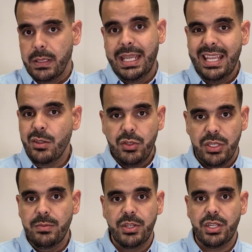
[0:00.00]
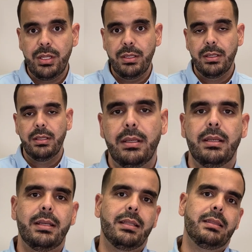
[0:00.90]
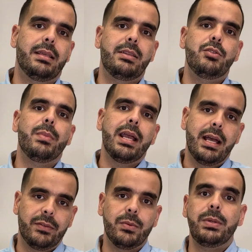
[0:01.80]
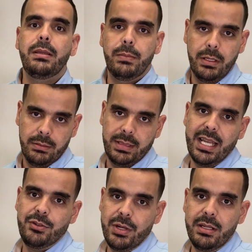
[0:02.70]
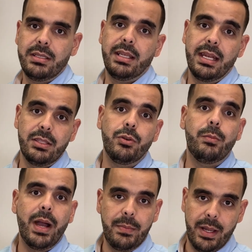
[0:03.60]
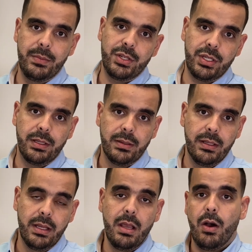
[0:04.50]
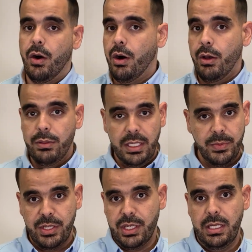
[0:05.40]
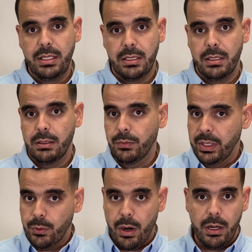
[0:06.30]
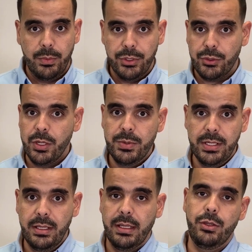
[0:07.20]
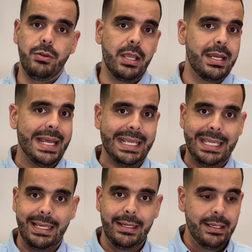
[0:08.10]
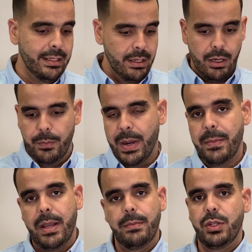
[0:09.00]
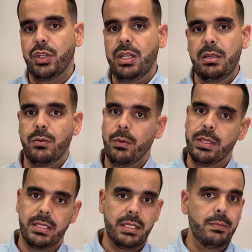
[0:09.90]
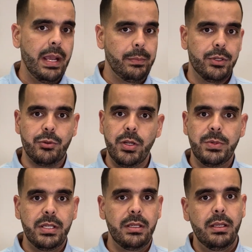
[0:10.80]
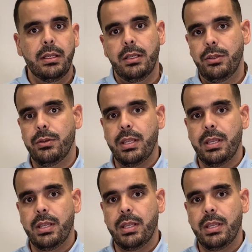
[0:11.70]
get used to the machine, then you might have to be titrated to get into a BiPAP machine. All these machines require a prescription. You cannot get a BiPAP machine with a CPAP prescription. You